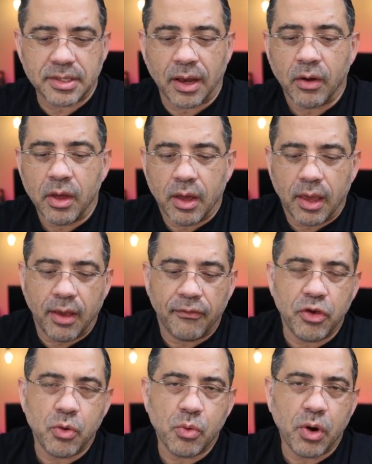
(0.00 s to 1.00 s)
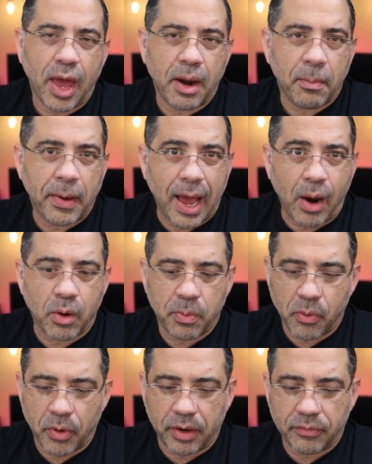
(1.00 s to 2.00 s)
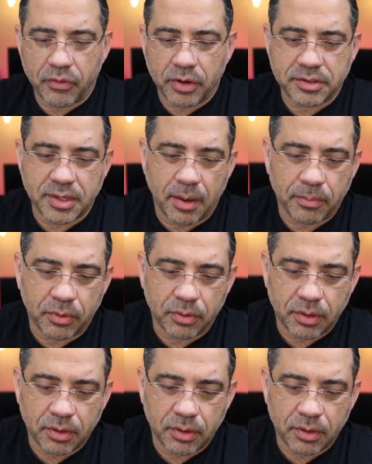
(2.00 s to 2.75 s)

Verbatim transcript: Now, if you had PowerPoint, for example,